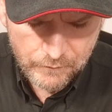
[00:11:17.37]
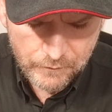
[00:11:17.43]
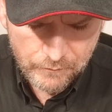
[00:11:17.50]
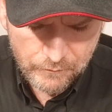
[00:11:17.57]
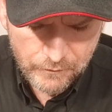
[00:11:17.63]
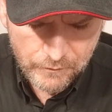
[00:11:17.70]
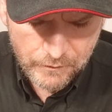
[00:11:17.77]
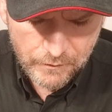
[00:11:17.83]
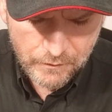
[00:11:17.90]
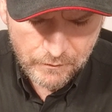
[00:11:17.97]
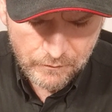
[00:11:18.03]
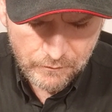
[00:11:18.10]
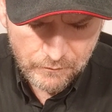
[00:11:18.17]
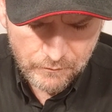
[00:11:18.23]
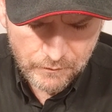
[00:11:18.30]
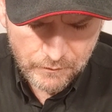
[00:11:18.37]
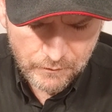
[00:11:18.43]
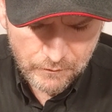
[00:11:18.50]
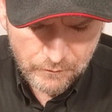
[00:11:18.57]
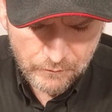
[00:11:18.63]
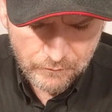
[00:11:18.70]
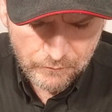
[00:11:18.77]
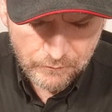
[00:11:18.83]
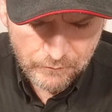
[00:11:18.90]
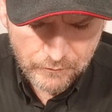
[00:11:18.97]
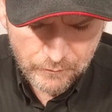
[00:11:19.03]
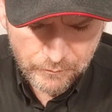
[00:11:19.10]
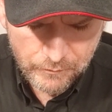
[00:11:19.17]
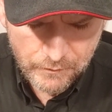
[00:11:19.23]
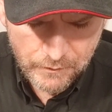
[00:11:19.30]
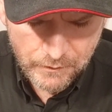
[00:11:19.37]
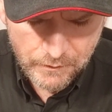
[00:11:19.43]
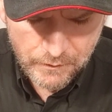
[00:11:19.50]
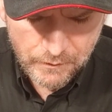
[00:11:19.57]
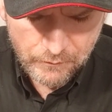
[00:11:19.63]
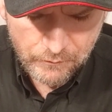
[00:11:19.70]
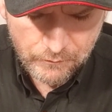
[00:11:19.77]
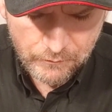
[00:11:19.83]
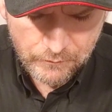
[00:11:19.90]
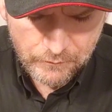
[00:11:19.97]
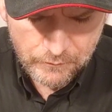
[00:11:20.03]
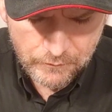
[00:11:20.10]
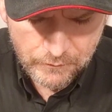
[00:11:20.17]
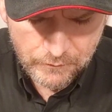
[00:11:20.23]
So I'm just going to spread it out